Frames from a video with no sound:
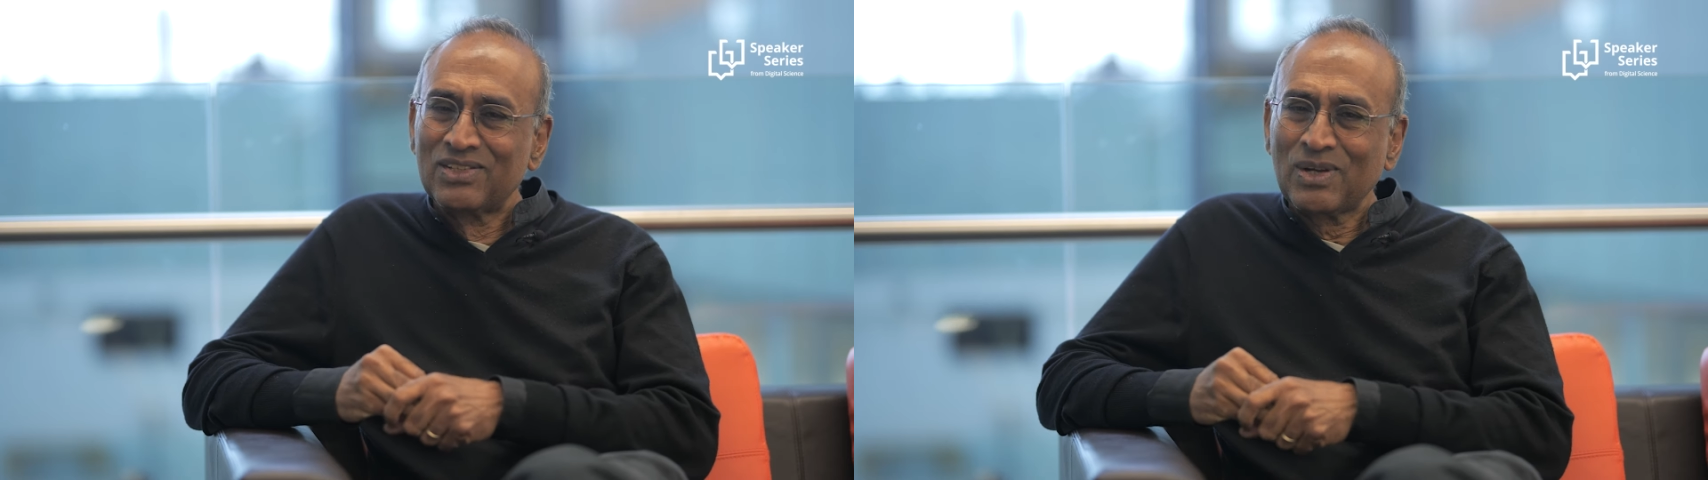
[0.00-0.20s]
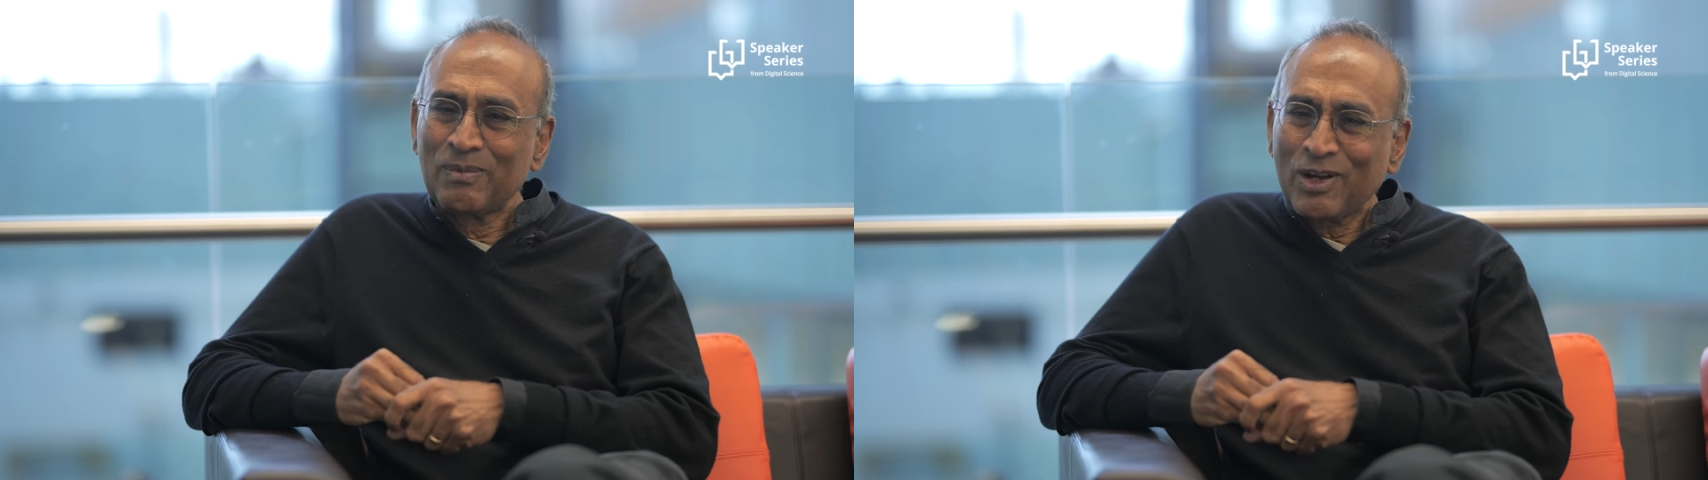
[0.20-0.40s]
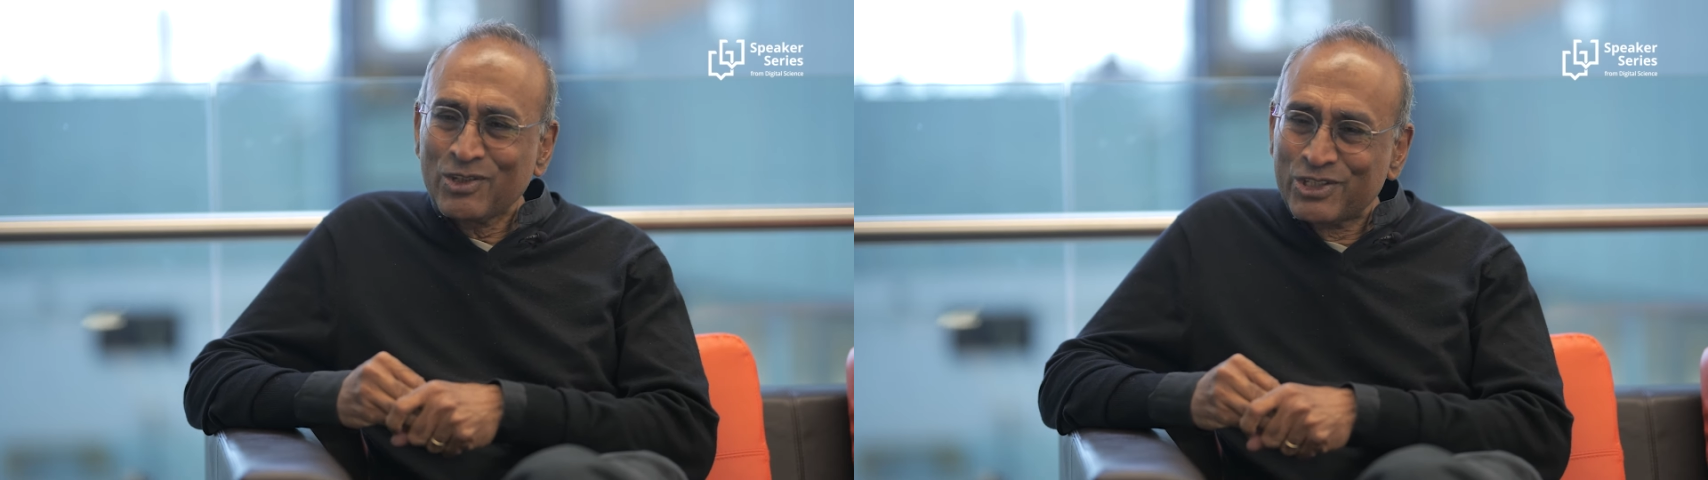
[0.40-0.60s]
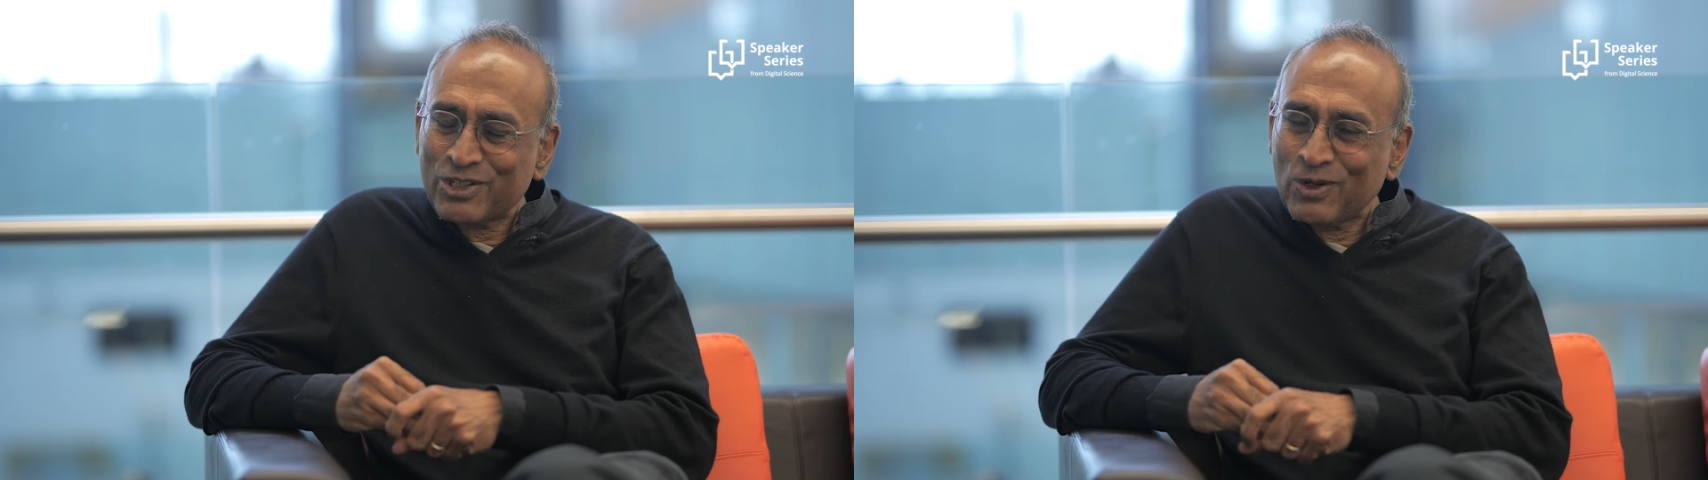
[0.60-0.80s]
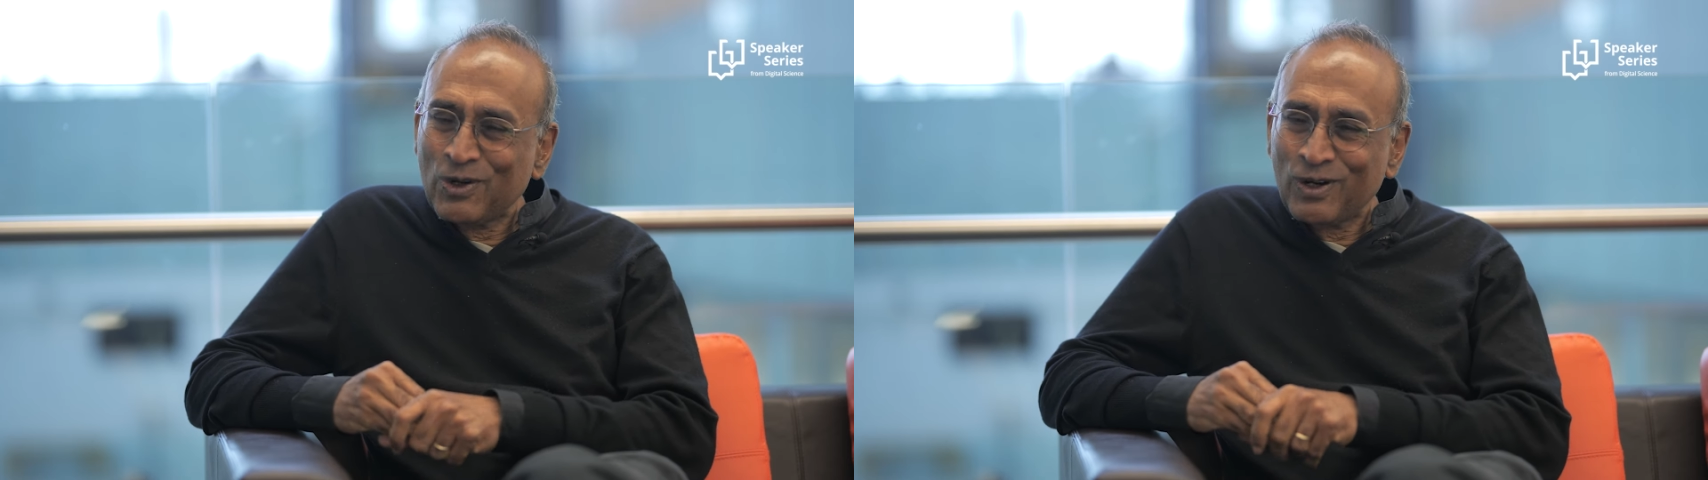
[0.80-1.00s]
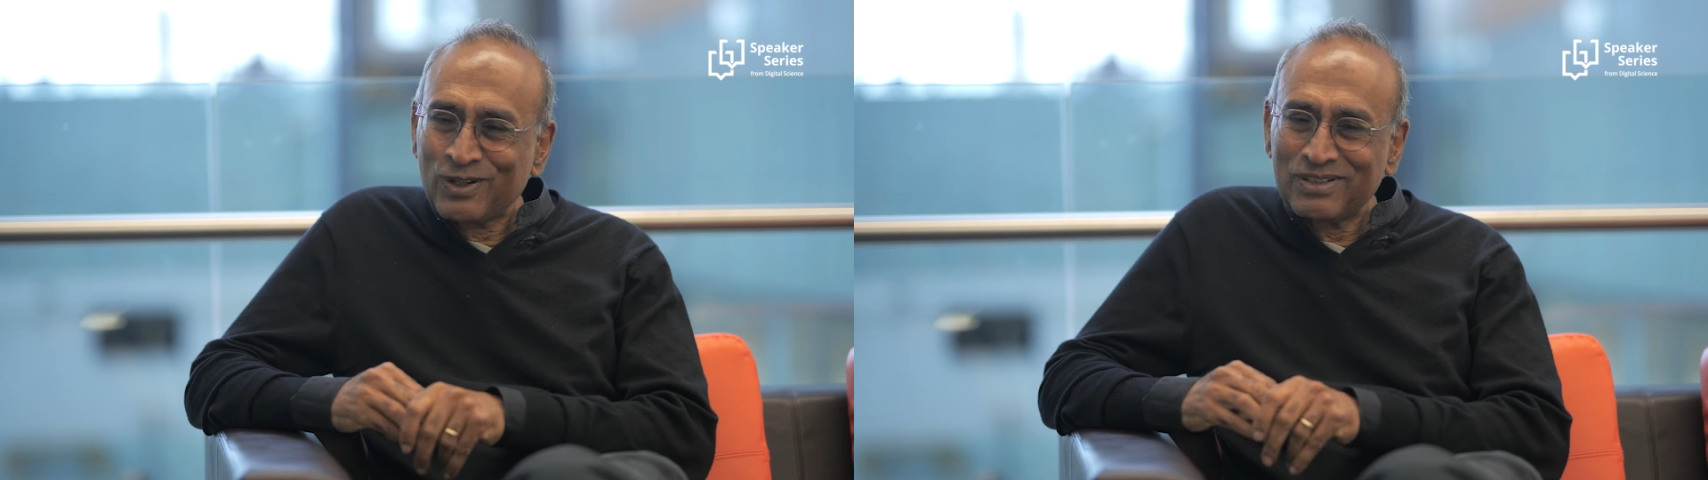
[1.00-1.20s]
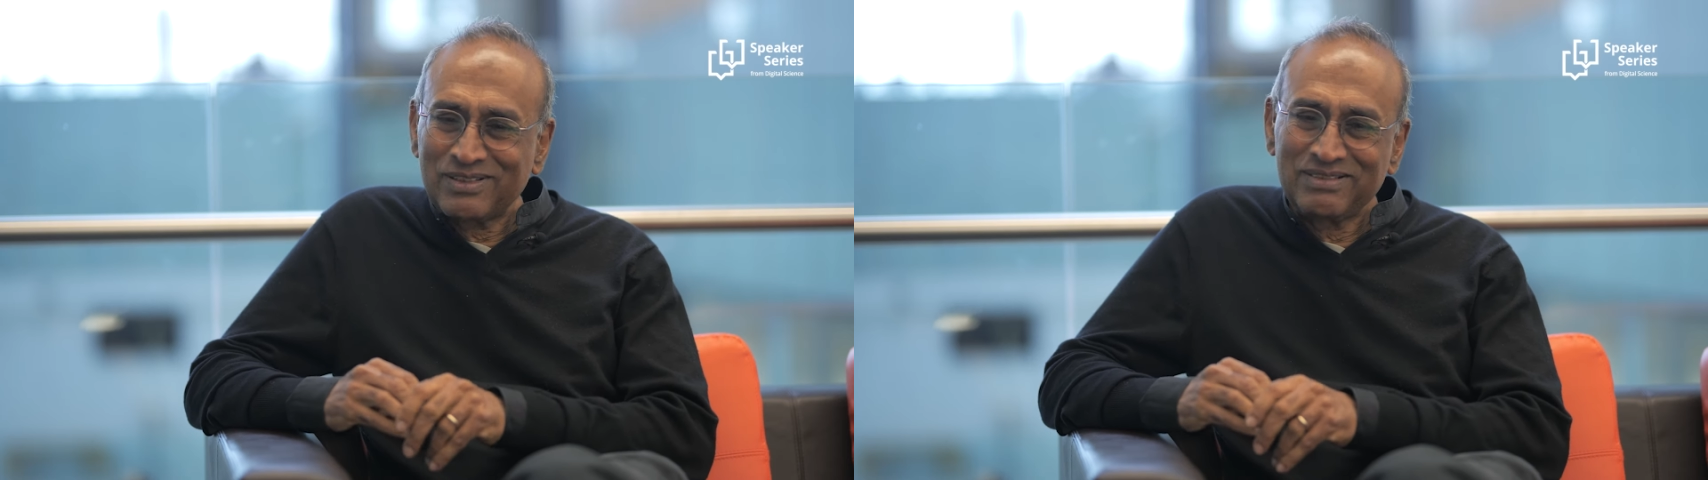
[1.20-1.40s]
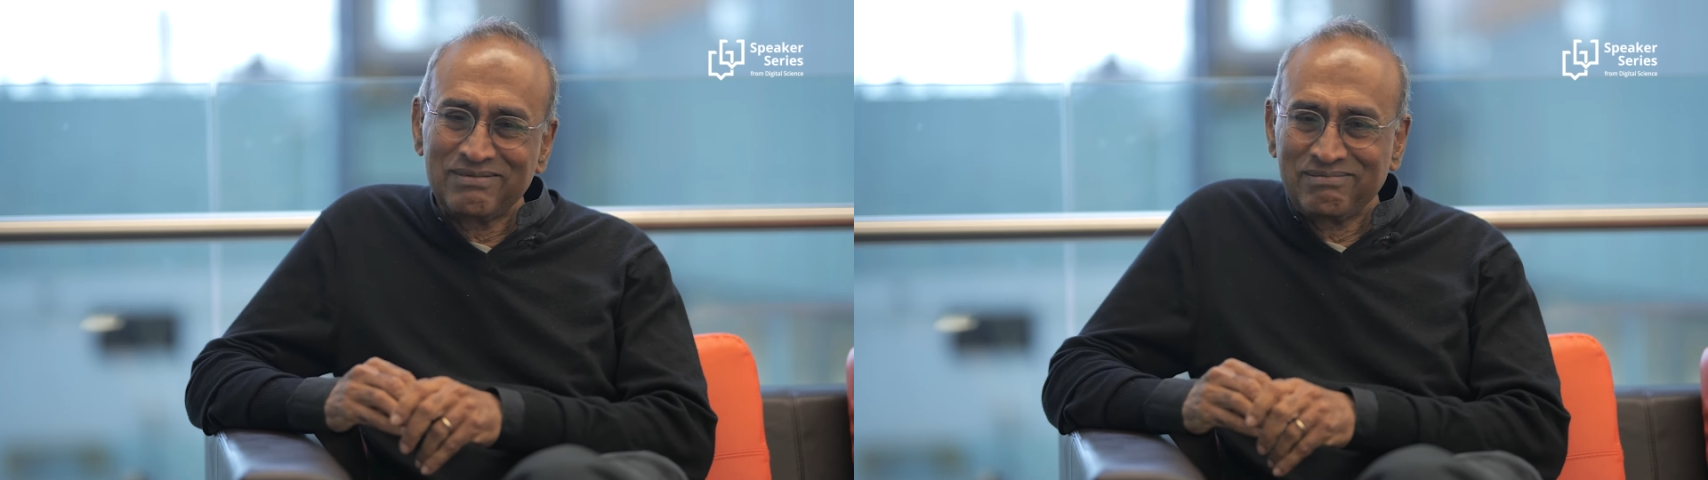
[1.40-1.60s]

So I'm not sure,